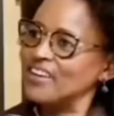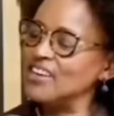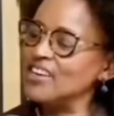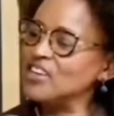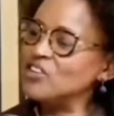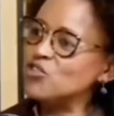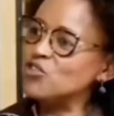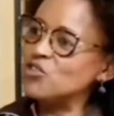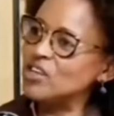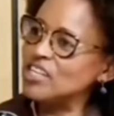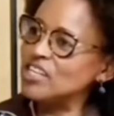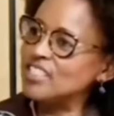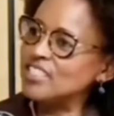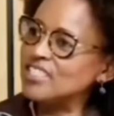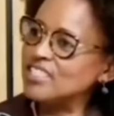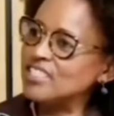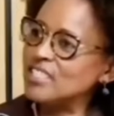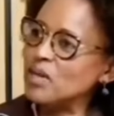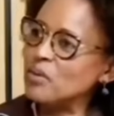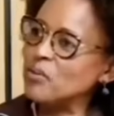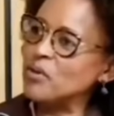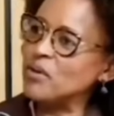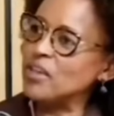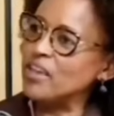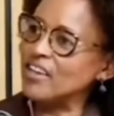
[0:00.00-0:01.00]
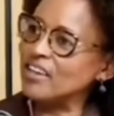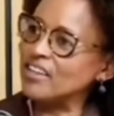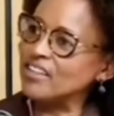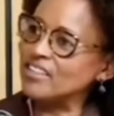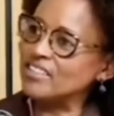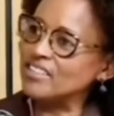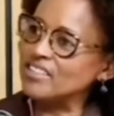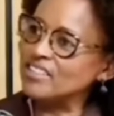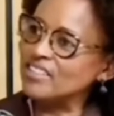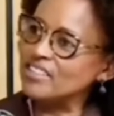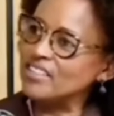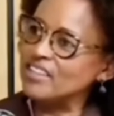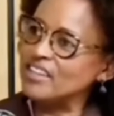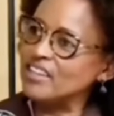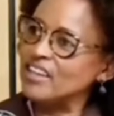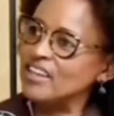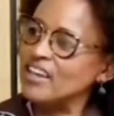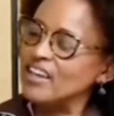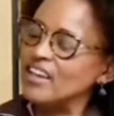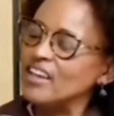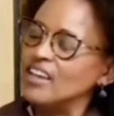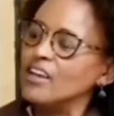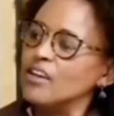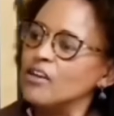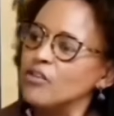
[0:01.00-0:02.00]
literally disappears
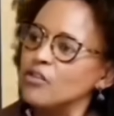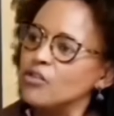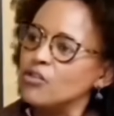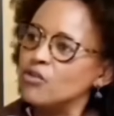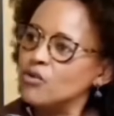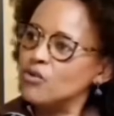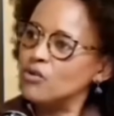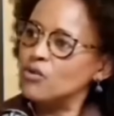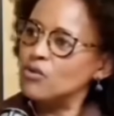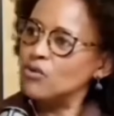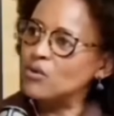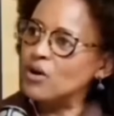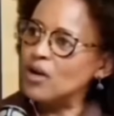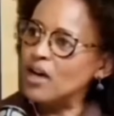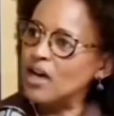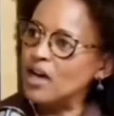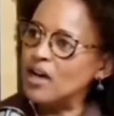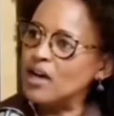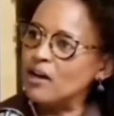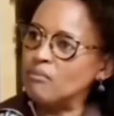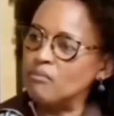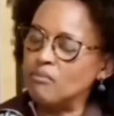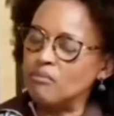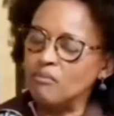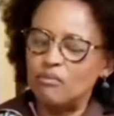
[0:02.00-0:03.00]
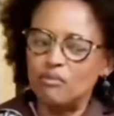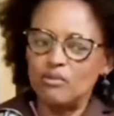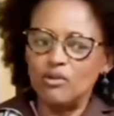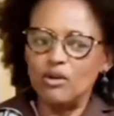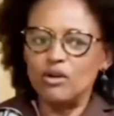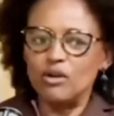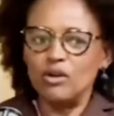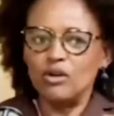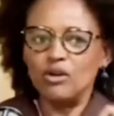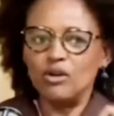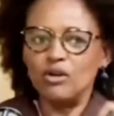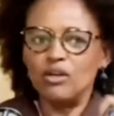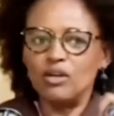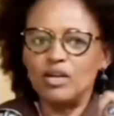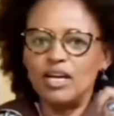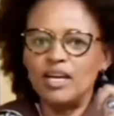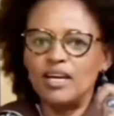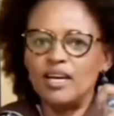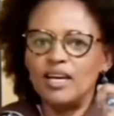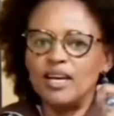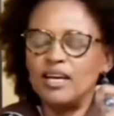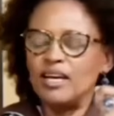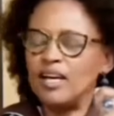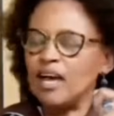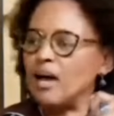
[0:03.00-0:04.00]
through, and
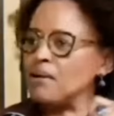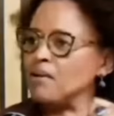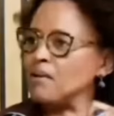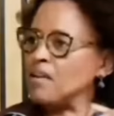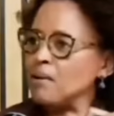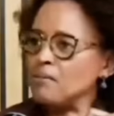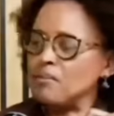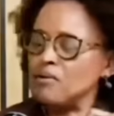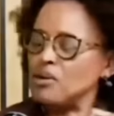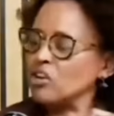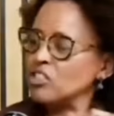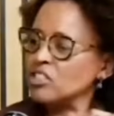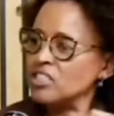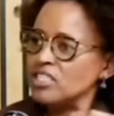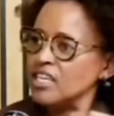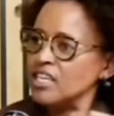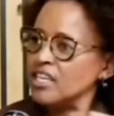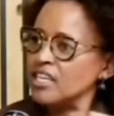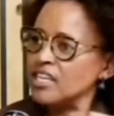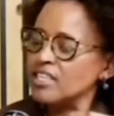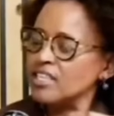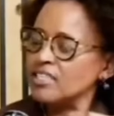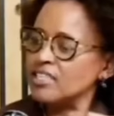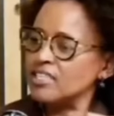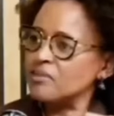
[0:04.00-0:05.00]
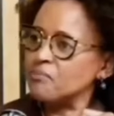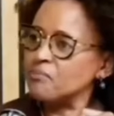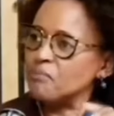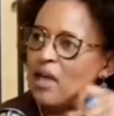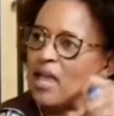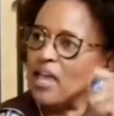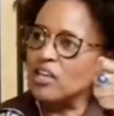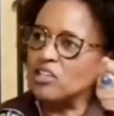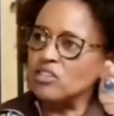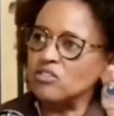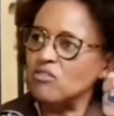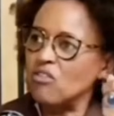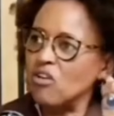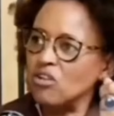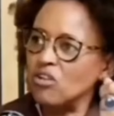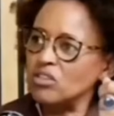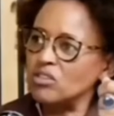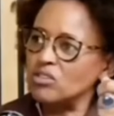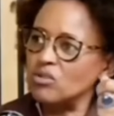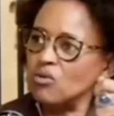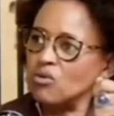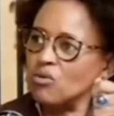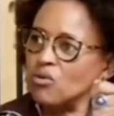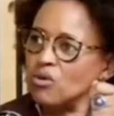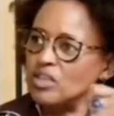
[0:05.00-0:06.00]
I'm not saying it's the bank's
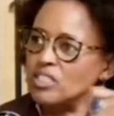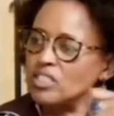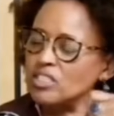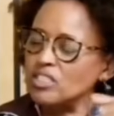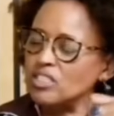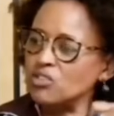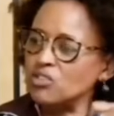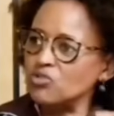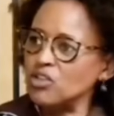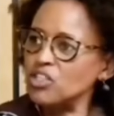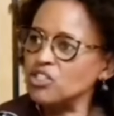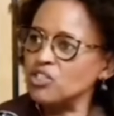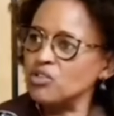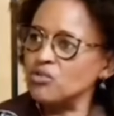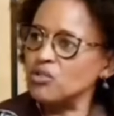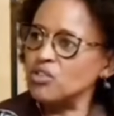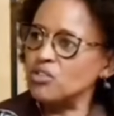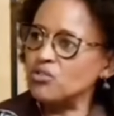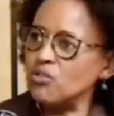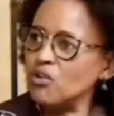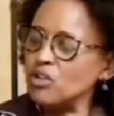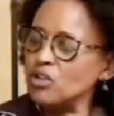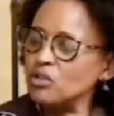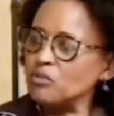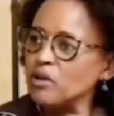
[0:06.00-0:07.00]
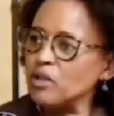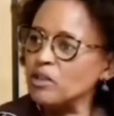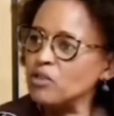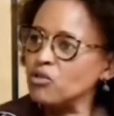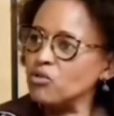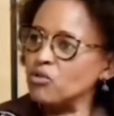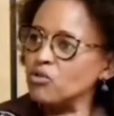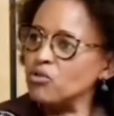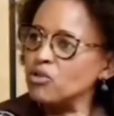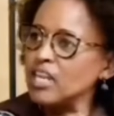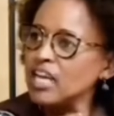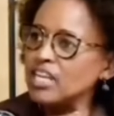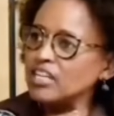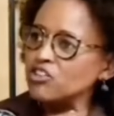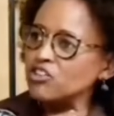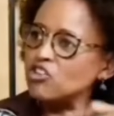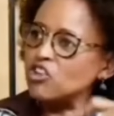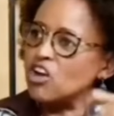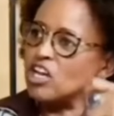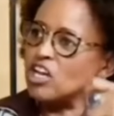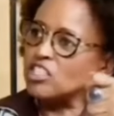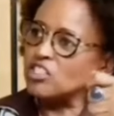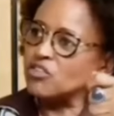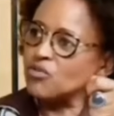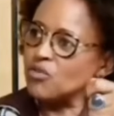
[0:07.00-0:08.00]
fault or it's Treasury's fault, but through that
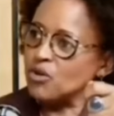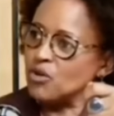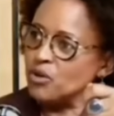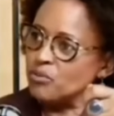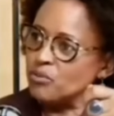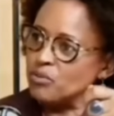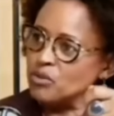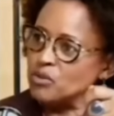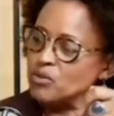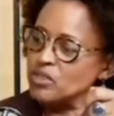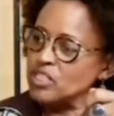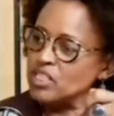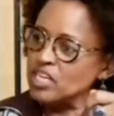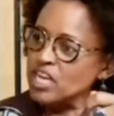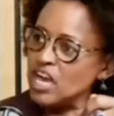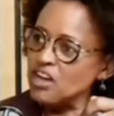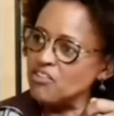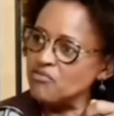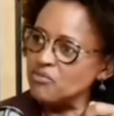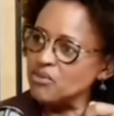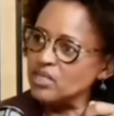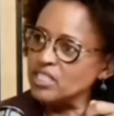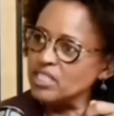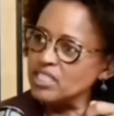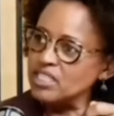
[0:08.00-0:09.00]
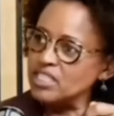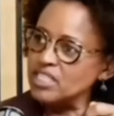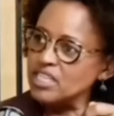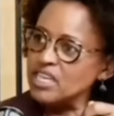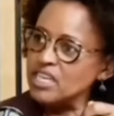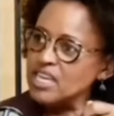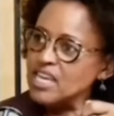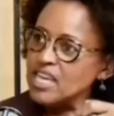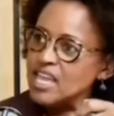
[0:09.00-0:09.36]
transfer between government